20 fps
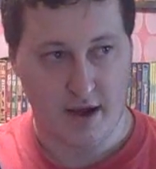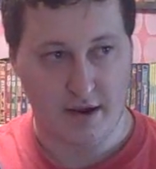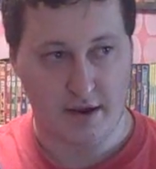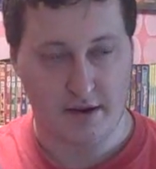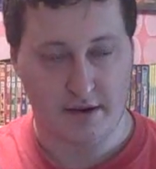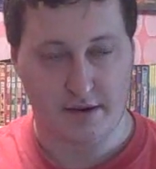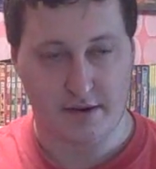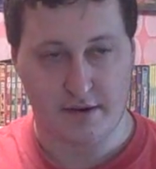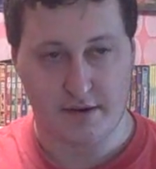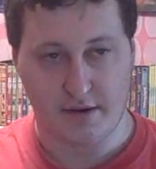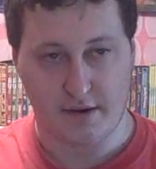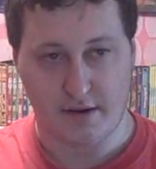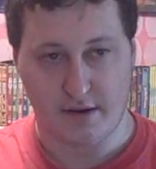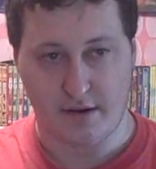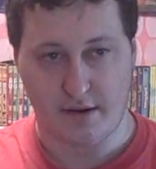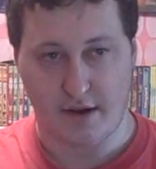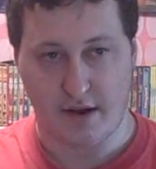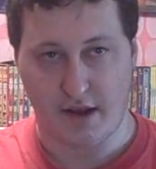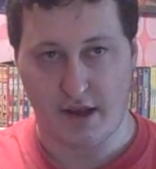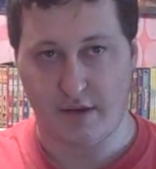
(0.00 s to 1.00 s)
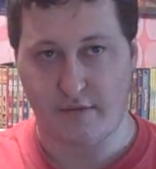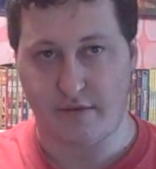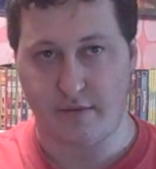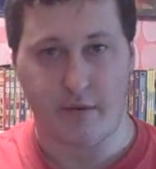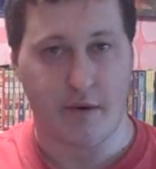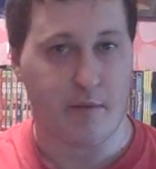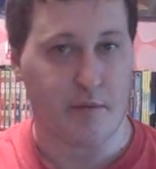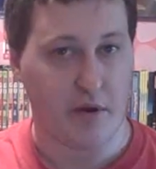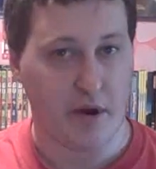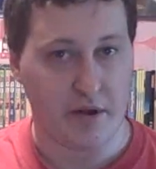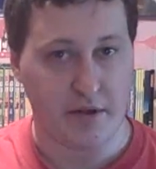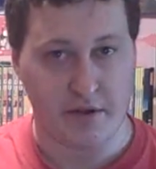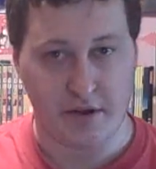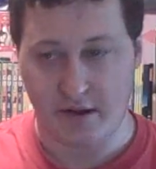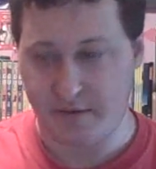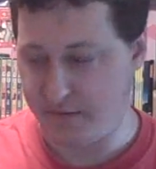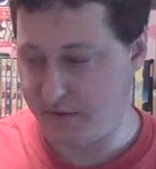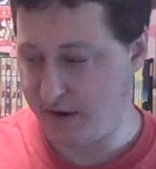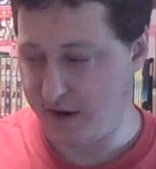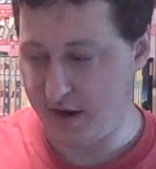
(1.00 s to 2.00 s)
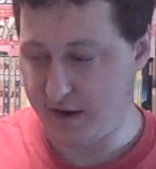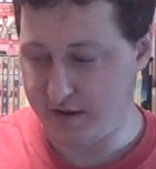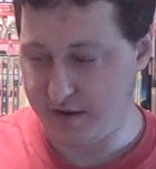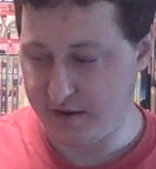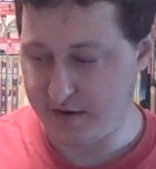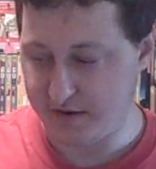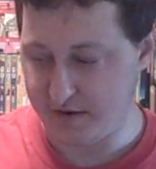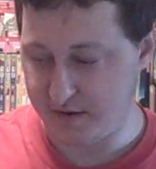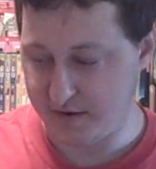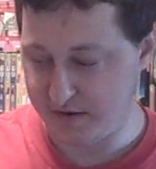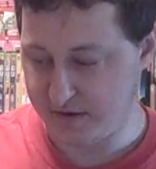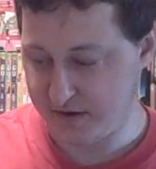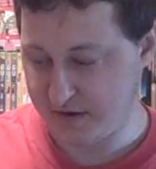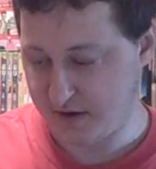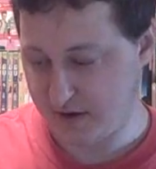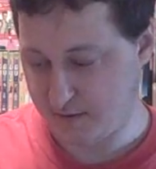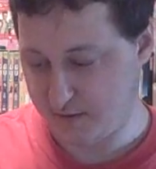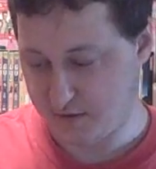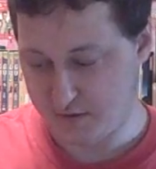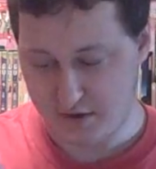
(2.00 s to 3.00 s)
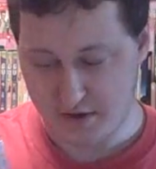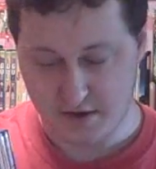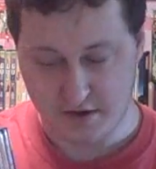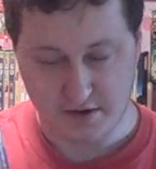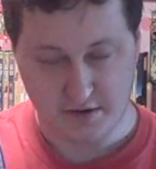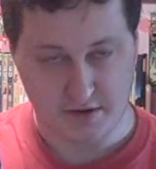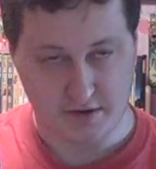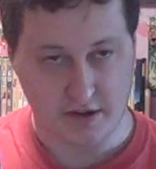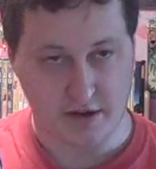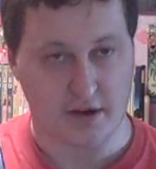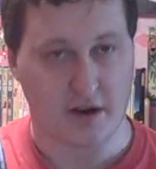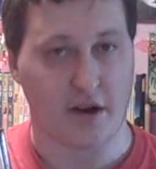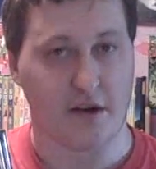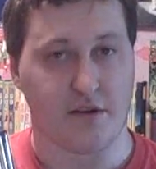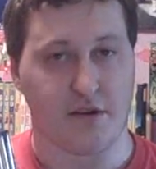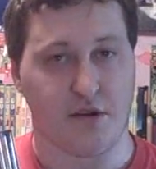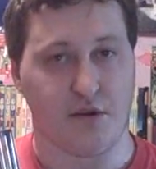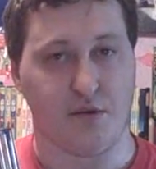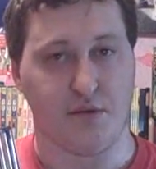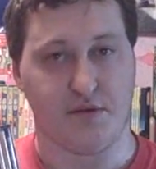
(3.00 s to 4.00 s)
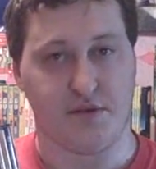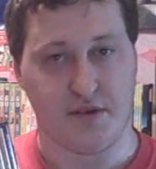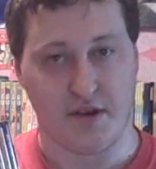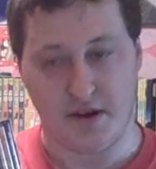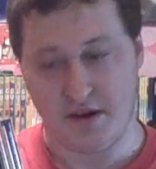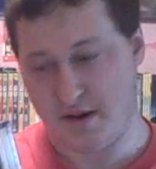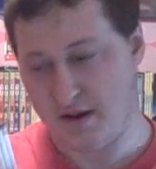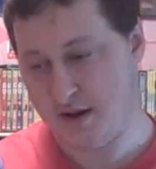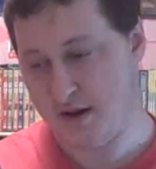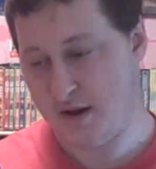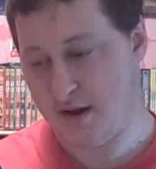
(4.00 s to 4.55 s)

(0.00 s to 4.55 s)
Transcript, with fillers: I didn't. Uh, I gave it to my brother after I got this because it comes with the, the cartoon set.